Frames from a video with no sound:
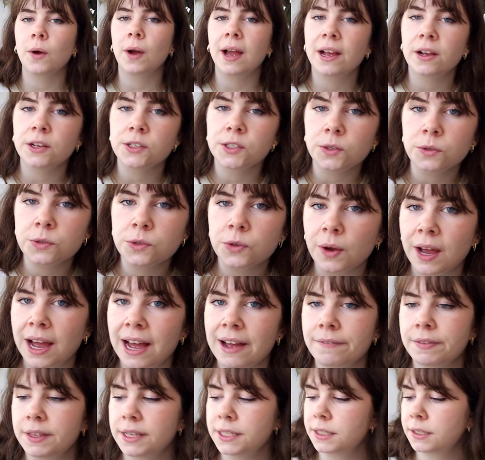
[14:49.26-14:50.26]
I also do
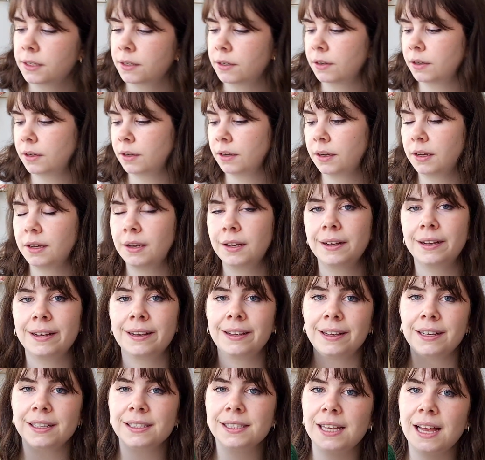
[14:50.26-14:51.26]
have this
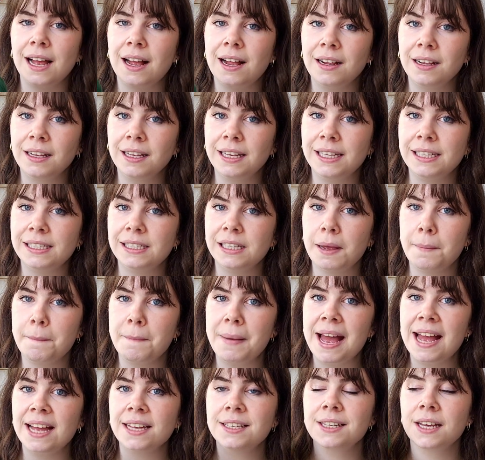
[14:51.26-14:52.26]
Gazzal Gizza
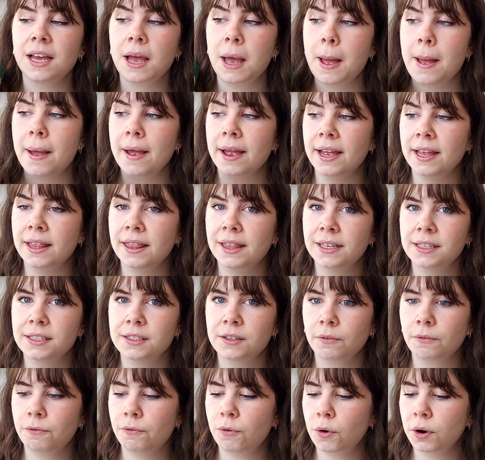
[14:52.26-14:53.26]
matte in
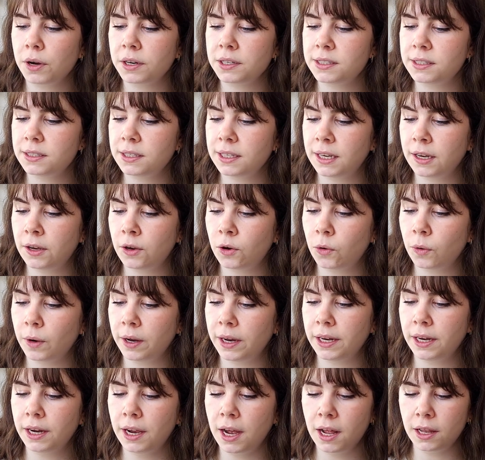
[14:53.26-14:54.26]
this foresty
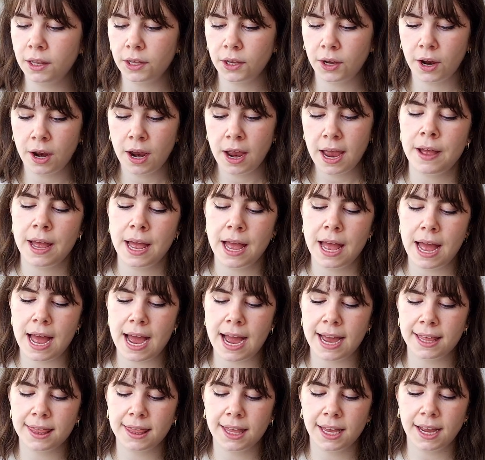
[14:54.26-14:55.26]
green color.
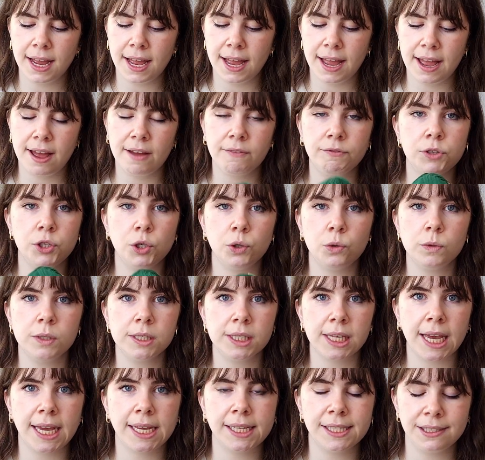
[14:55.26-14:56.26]
I think I have 2
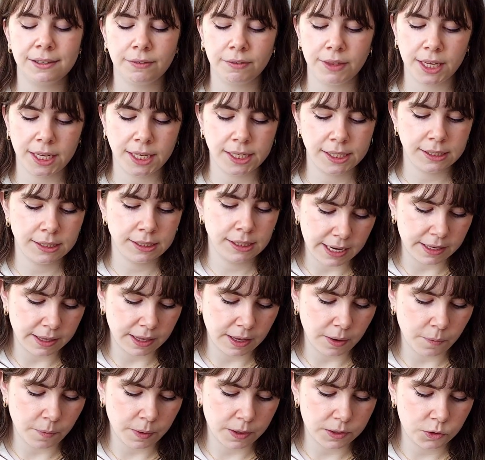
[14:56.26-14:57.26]
skeins of these and
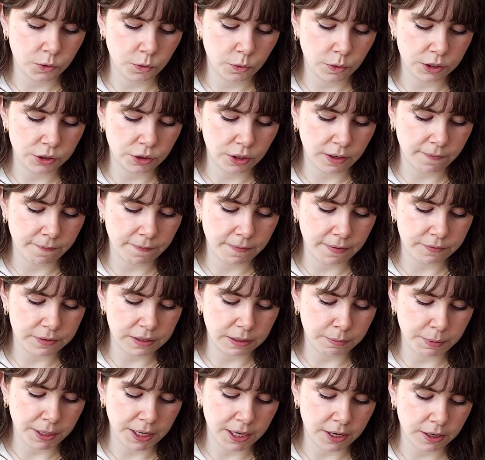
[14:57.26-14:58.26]
they run
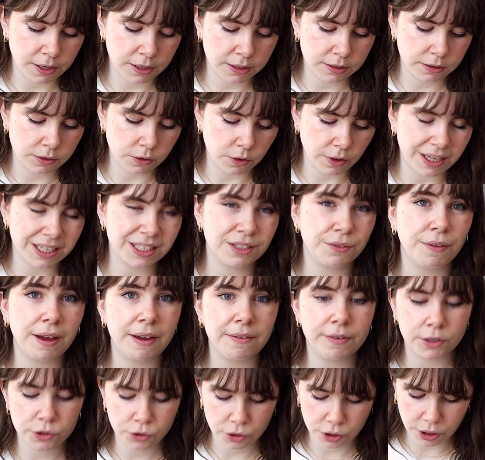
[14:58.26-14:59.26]
250 meters, so that's
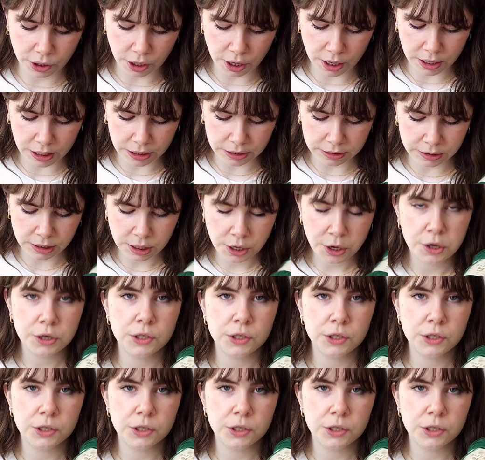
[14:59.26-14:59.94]
500 yards.